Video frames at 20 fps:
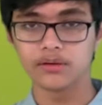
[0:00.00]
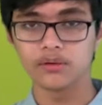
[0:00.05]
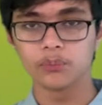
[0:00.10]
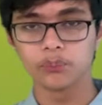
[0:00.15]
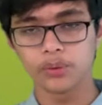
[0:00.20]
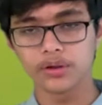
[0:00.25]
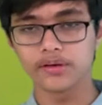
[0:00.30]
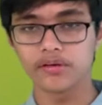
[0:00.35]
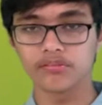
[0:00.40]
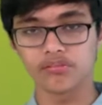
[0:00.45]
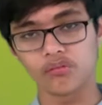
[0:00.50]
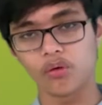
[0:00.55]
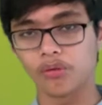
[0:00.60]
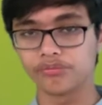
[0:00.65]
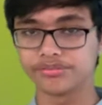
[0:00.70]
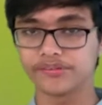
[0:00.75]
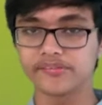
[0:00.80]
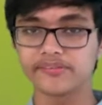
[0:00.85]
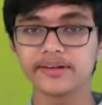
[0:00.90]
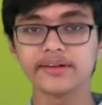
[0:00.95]
whereas
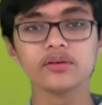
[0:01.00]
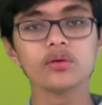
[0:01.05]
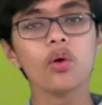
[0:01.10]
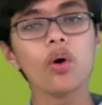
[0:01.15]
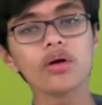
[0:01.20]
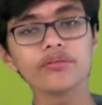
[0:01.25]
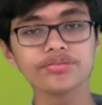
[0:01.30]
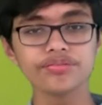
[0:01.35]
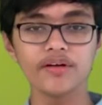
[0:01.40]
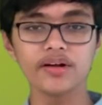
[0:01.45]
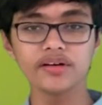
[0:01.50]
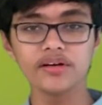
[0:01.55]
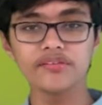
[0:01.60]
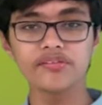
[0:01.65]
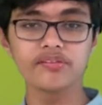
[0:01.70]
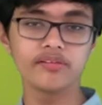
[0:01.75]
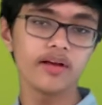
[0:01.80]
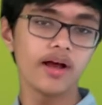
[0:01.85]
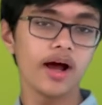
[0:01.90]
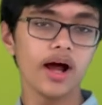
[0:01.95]
obviously
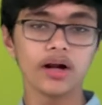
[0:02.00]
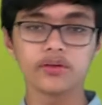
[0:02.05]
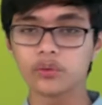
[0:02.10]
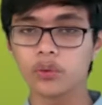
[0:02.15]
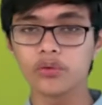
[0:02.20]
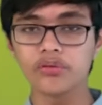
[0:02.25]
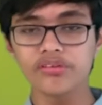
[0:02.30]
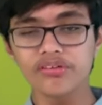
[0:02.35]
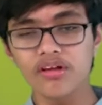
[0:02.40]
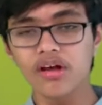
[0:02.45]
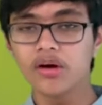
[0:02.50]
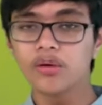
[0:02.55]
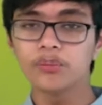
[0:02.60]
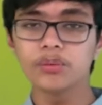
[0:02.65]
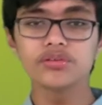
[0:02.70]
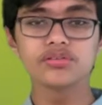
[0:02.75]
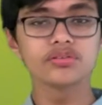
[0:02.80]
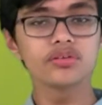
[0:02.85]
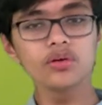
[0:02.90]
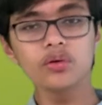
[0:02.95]
non-ferrous are those
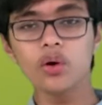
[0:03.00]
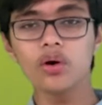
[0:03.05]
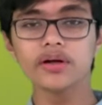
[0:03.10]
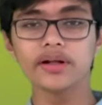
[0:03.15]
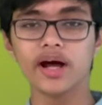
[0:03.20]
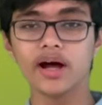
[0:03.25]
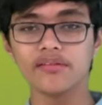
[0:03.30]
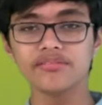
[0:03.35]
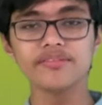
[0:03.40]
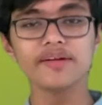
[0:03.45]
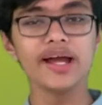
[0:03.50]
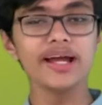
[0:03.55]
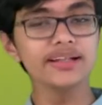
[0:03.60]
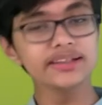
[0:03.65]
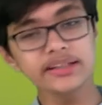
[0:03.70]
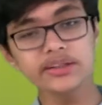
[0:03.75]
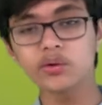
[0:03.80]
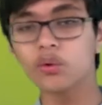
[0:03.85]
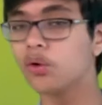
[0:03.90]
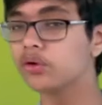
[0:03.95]
which do not have
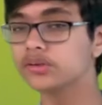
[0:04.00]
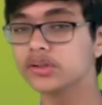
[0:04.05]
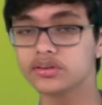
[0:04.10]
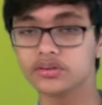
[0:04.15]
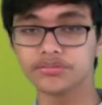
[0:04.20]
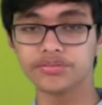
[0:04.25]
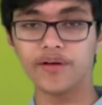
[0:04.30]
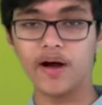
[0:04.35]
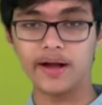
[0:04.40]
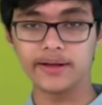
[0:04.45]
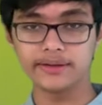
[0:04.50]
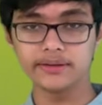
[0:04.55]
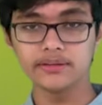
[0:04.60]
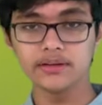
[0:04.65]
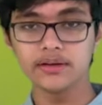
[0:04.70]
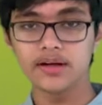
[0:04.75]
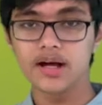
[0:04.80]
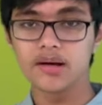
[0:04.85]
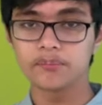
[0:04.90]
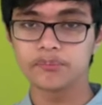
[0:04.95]
any content of iron
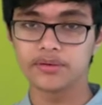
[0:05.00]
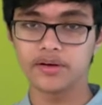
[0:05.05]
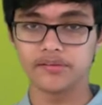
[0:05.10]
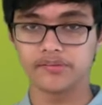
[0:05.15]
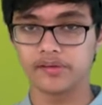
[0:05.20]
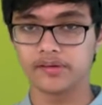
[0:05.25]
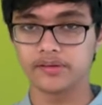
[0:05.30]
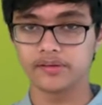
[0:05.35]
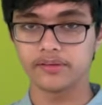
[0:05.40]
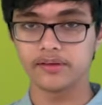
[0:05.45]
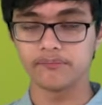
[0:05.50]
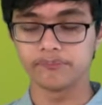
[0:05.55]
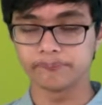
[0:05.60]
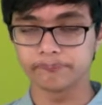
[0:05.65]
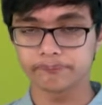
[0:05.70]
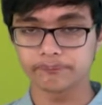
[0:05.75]
present in them.